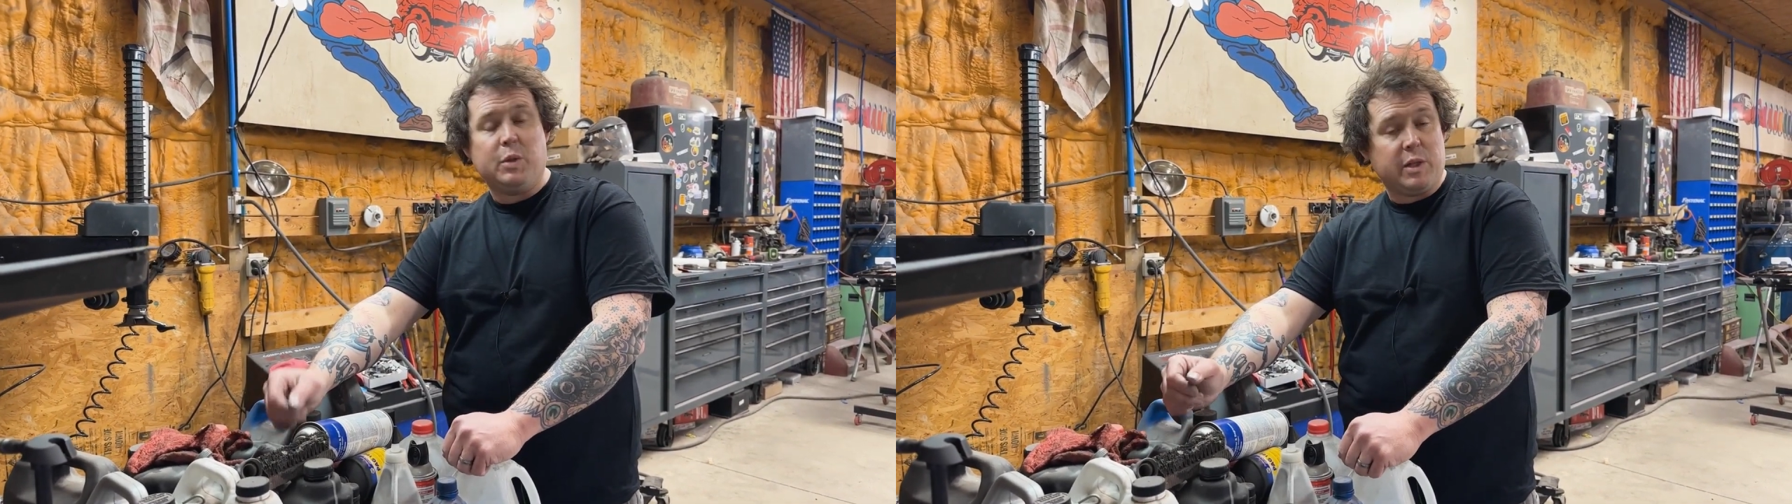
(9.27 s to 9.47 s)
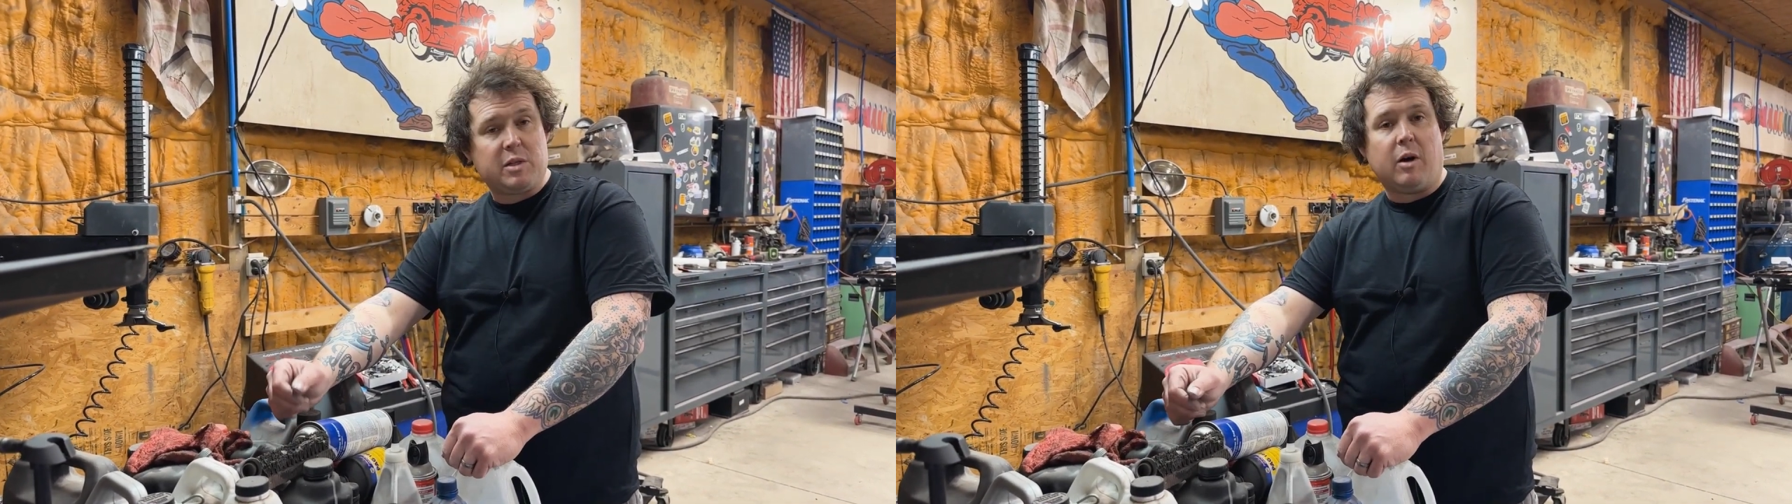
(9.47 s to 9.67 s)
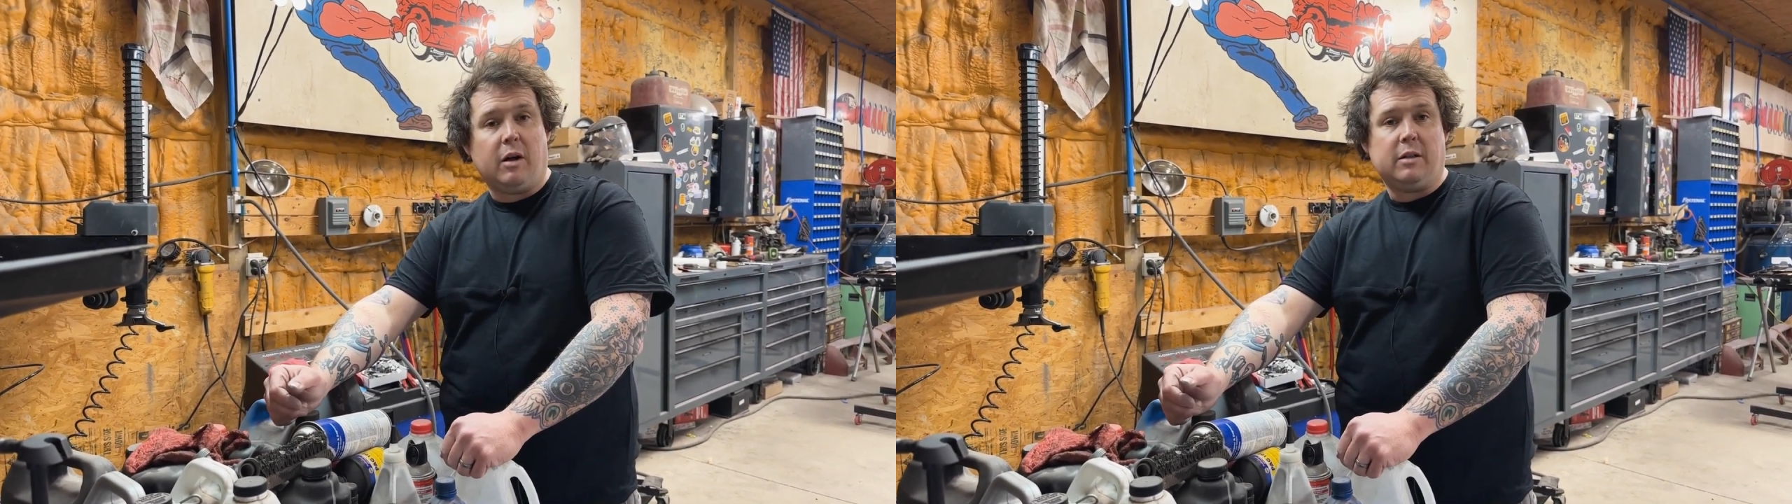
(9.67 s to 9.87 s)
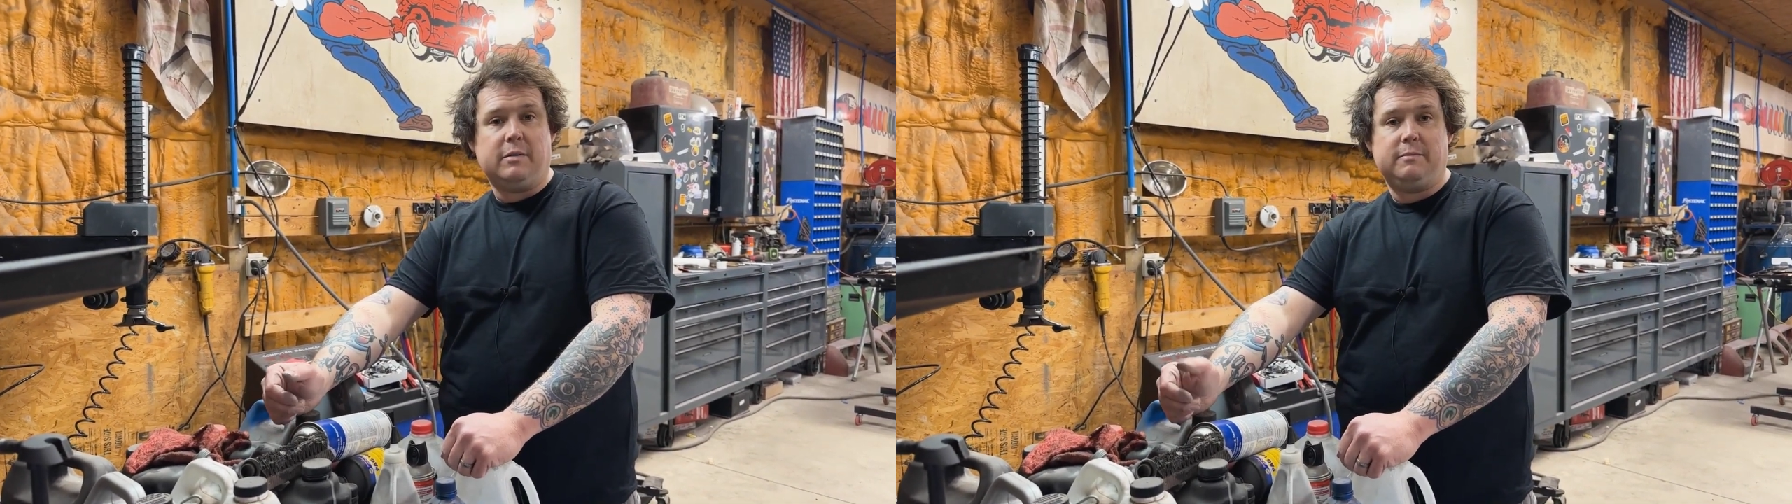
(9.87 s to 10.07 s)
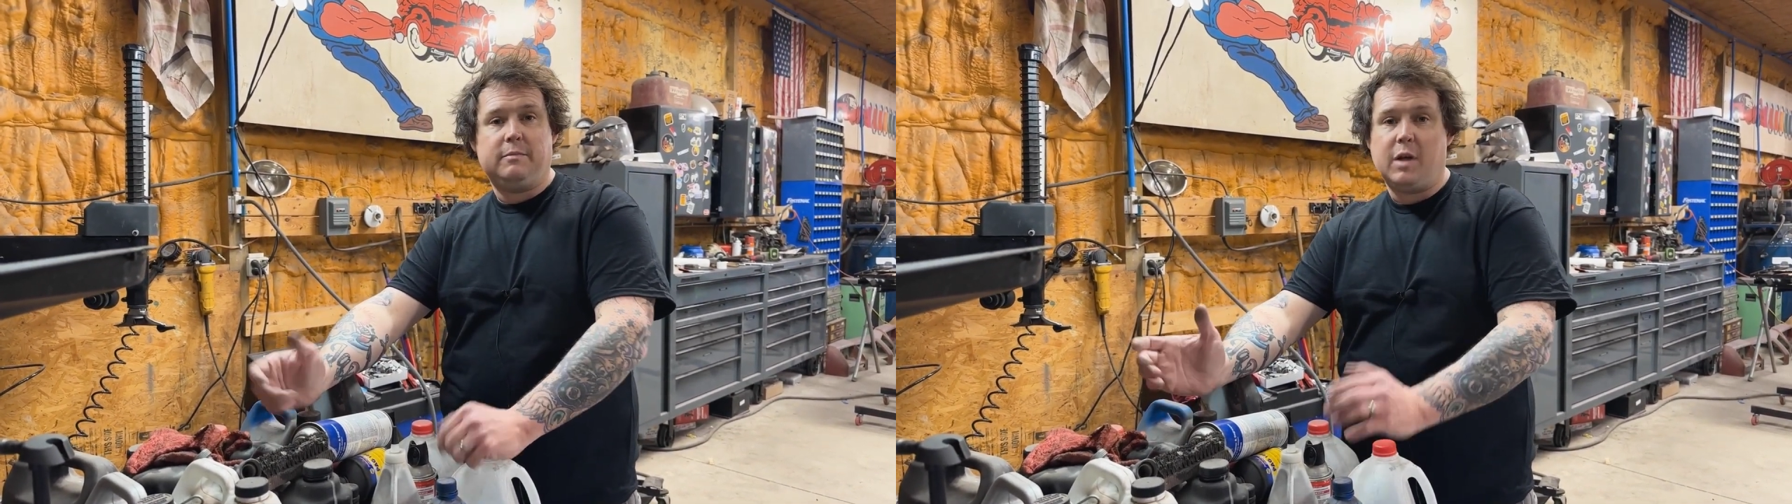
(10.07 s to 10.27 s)
install
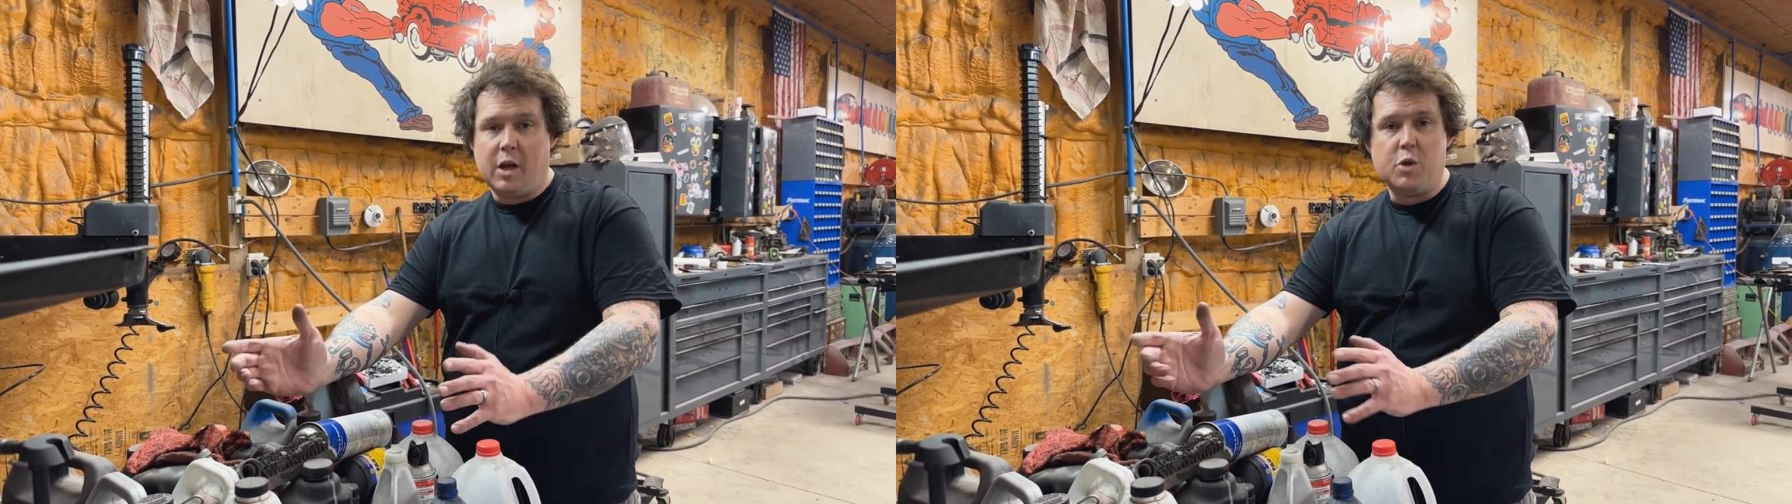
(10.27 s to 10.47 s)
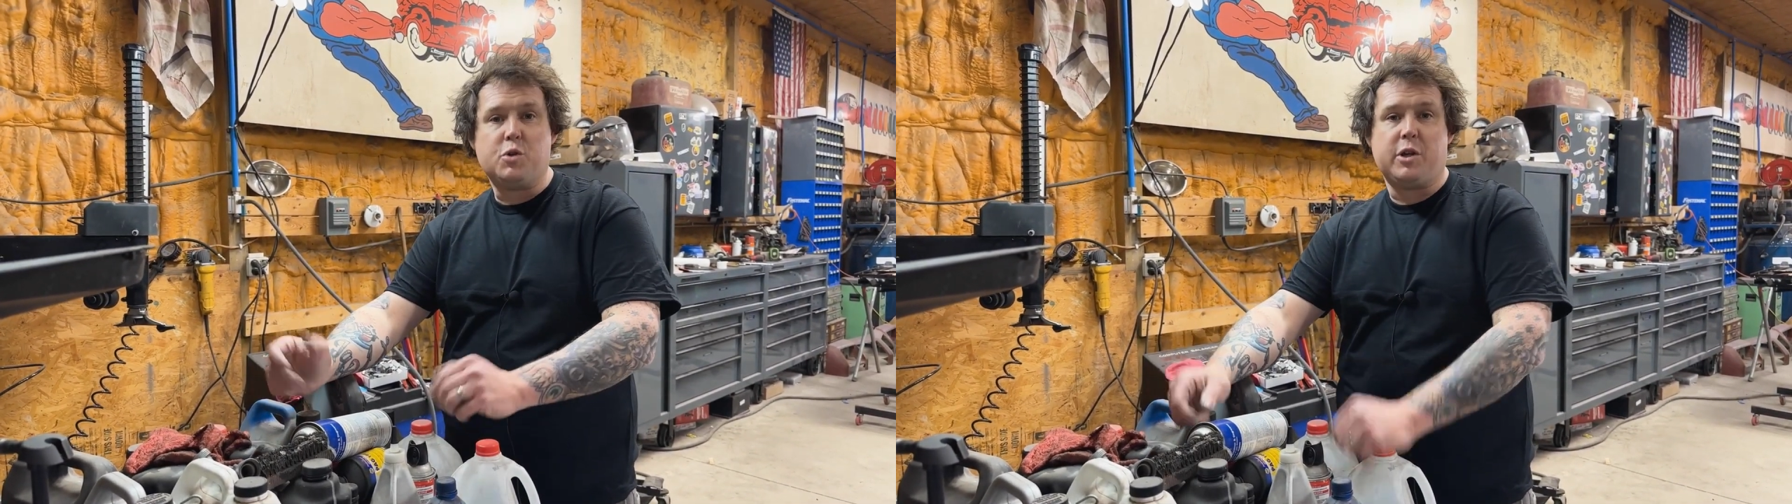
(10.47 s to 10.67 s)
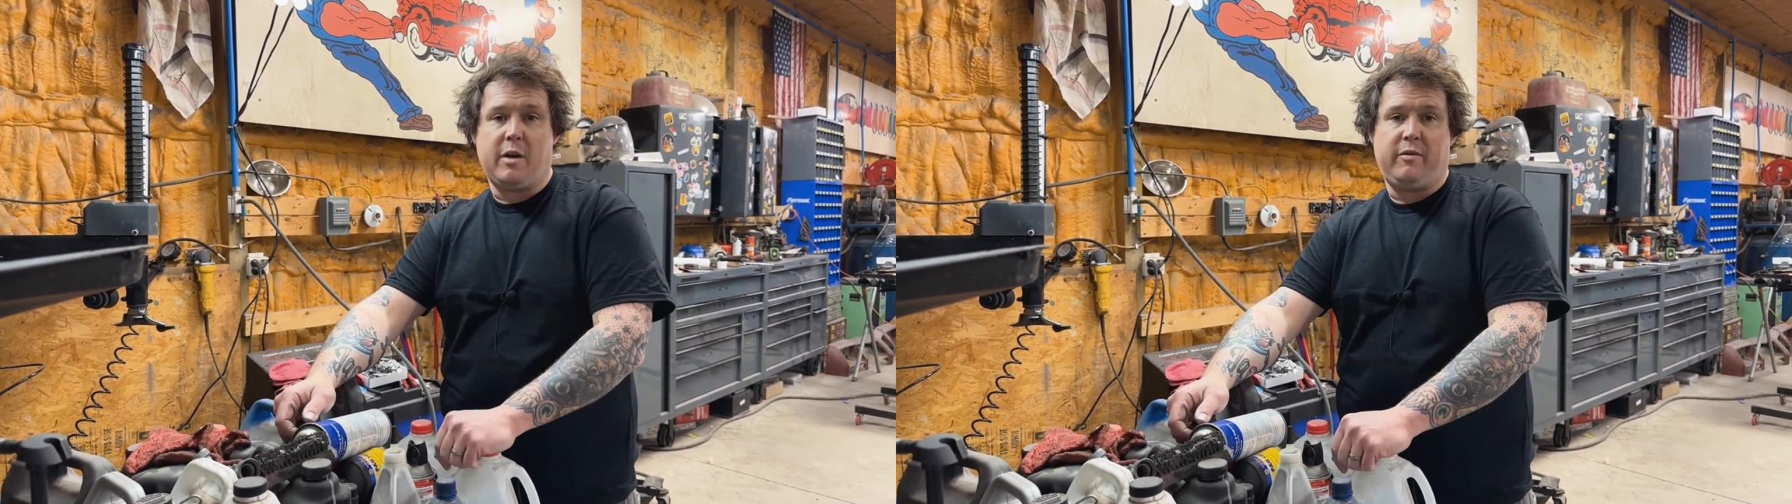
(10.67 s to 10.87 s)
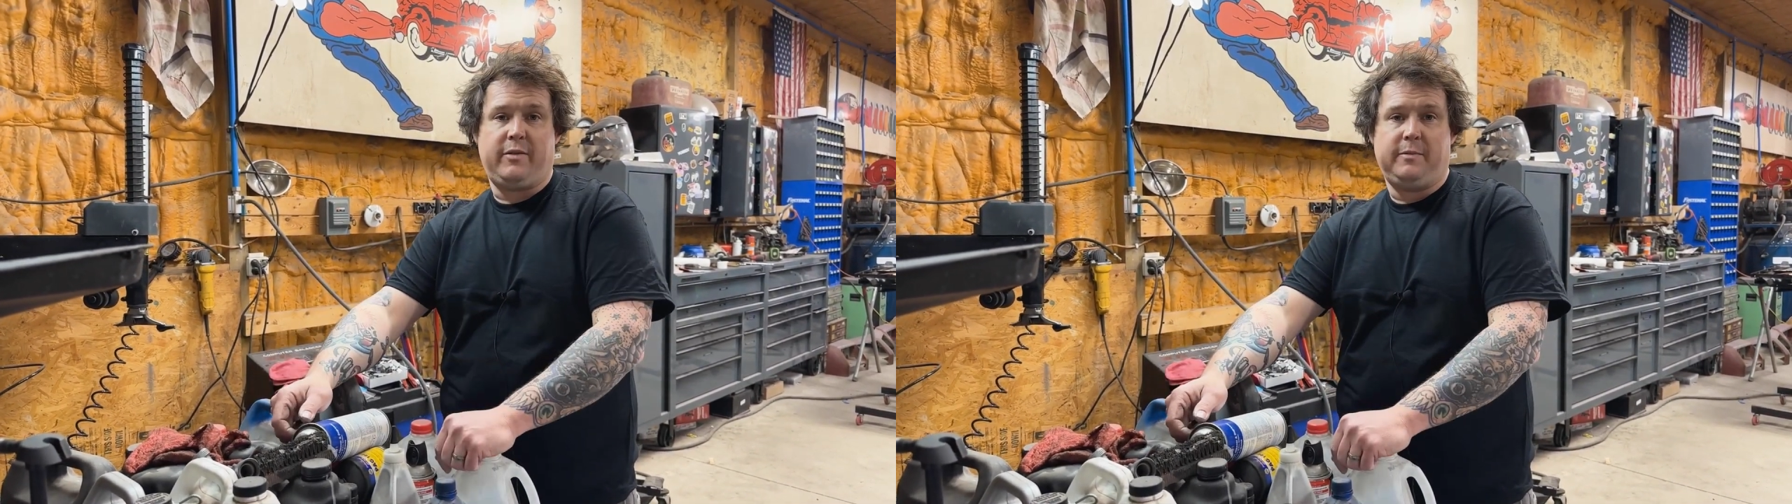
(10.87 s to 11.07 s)
a new shelf.